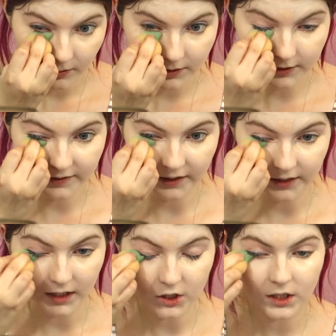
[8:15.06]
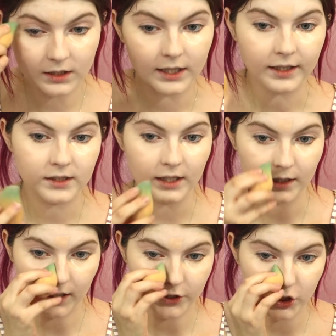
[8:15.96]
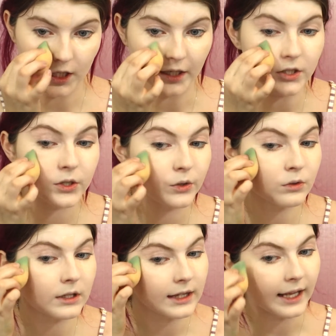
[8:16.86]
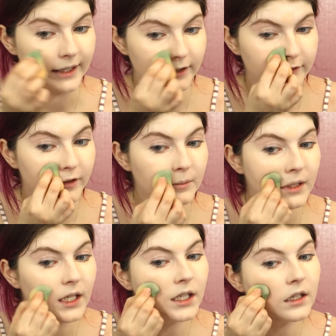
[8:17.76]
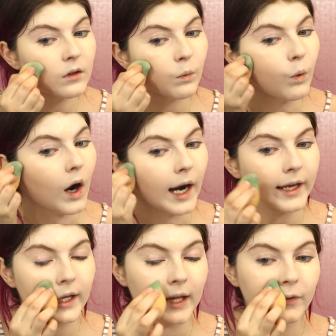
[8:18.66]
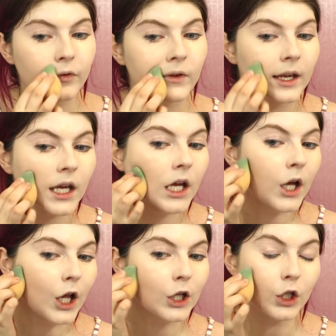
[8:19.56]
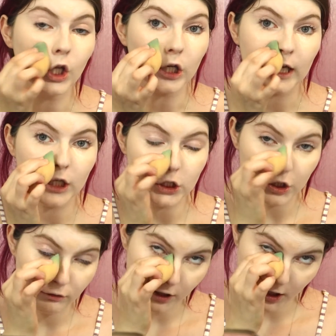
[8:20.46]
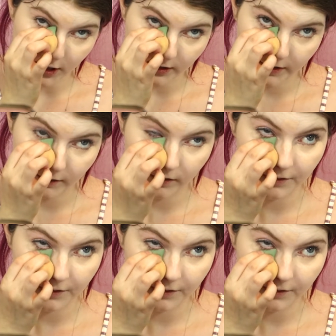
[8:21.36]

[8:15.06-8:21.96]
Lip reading: with the foundation that's like a shade too light for me is why it's looking so dark.